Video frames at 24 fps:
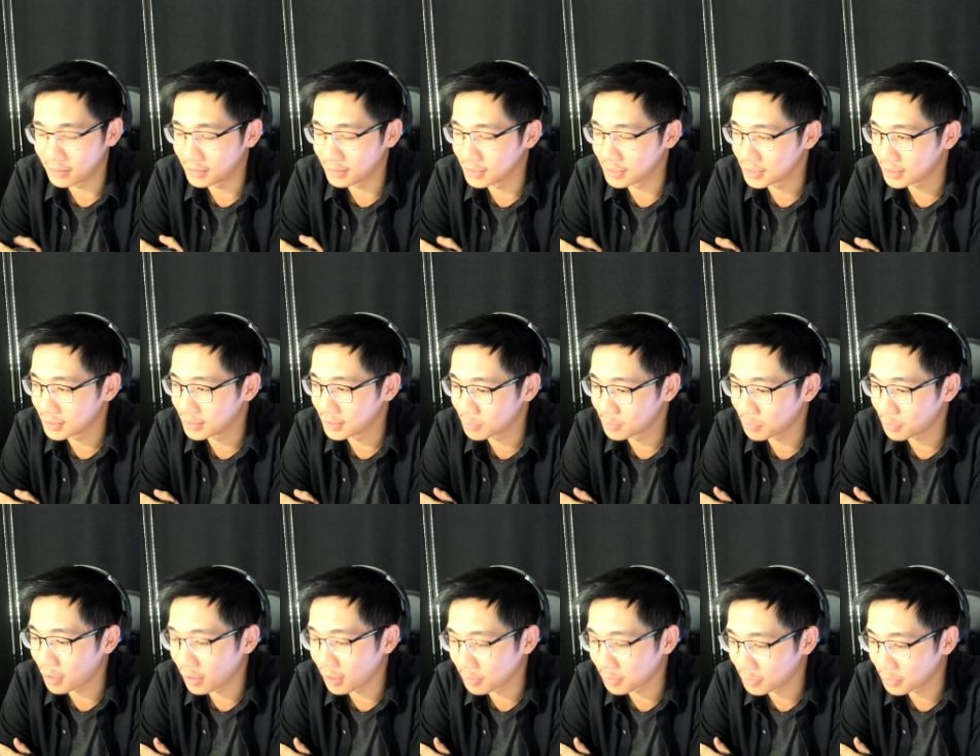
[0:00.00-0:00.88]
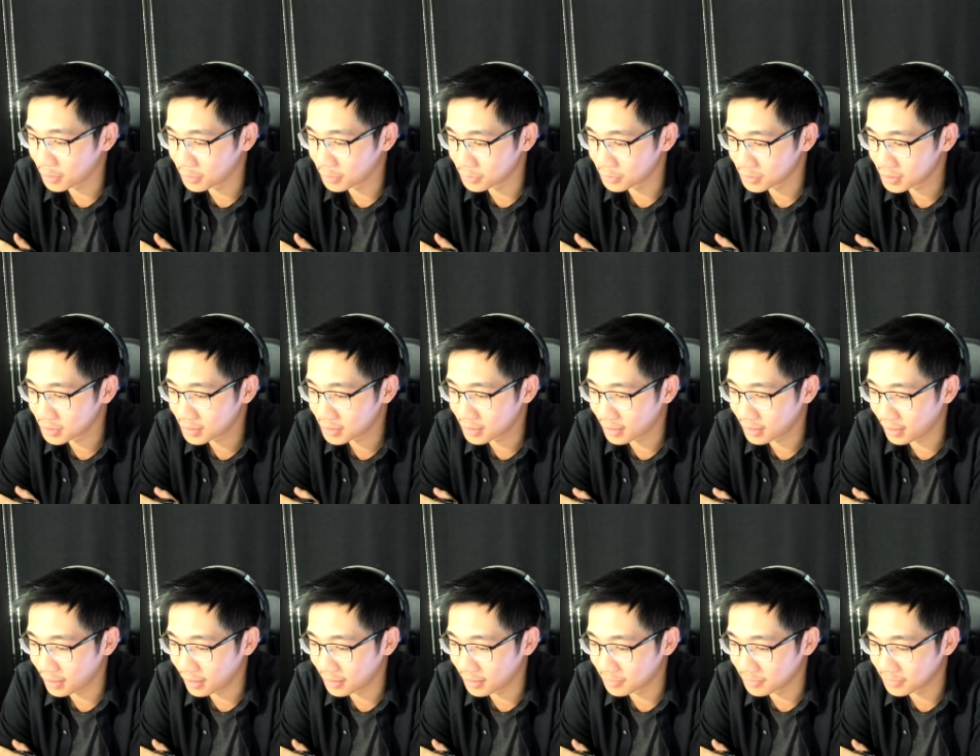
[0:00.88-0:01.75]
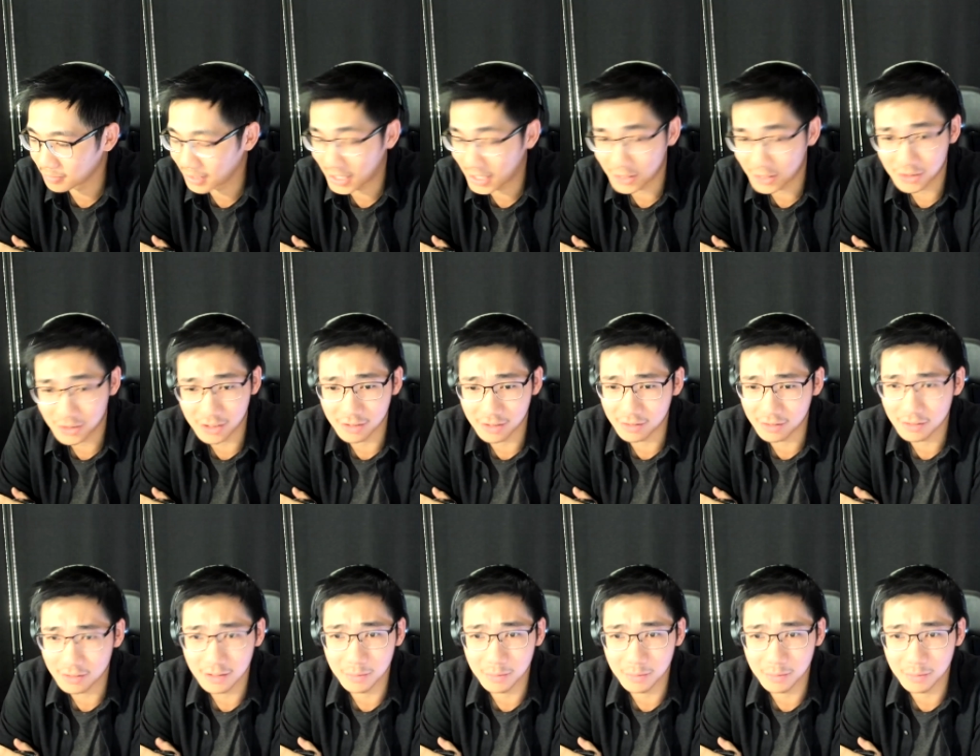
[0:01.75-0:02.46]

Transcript: this blog post last year,